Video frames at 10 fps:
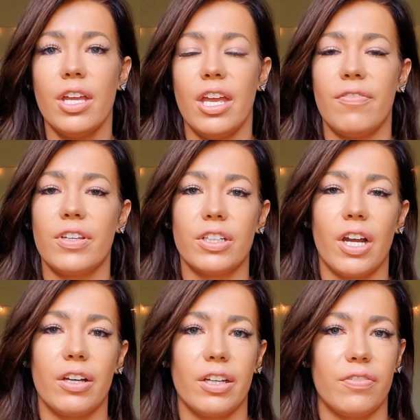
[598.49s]
and figure
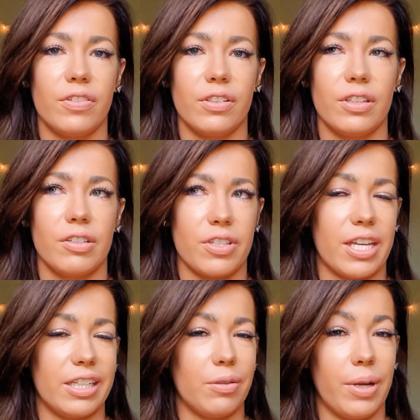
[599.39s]
out if there's
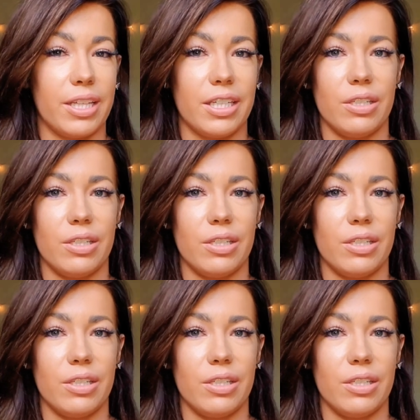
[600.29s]
any way that